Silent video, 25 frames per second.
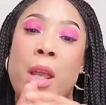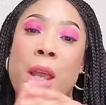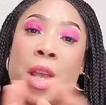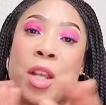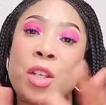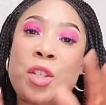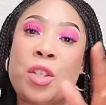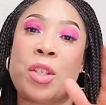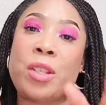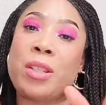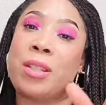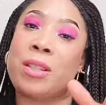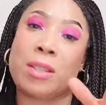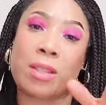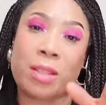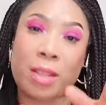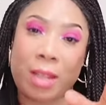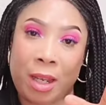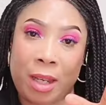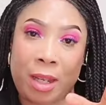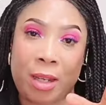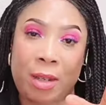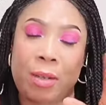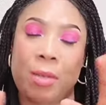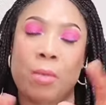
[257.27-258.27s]
aging
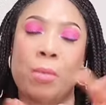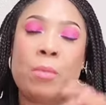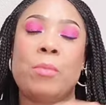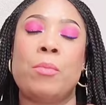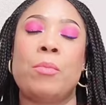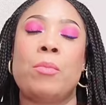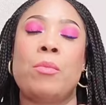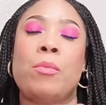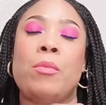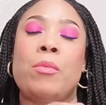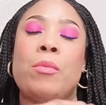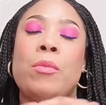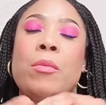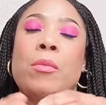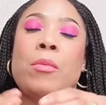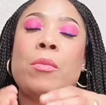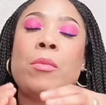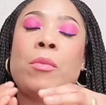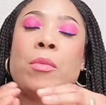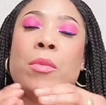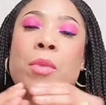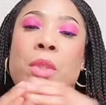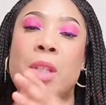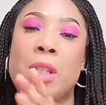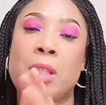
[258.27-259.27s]
skin
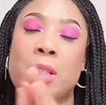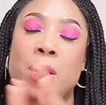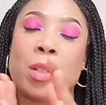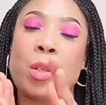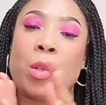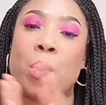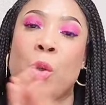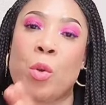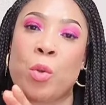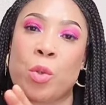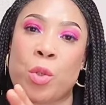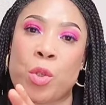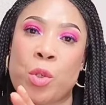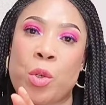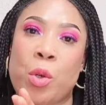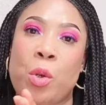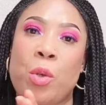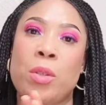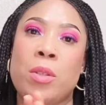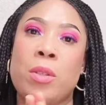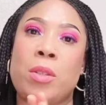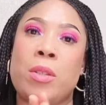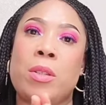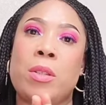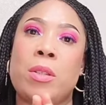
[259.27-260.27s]
these
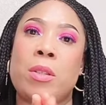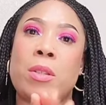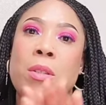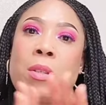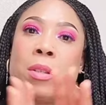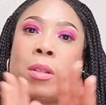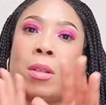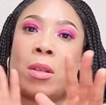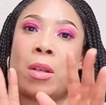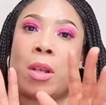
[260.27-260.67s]
lotions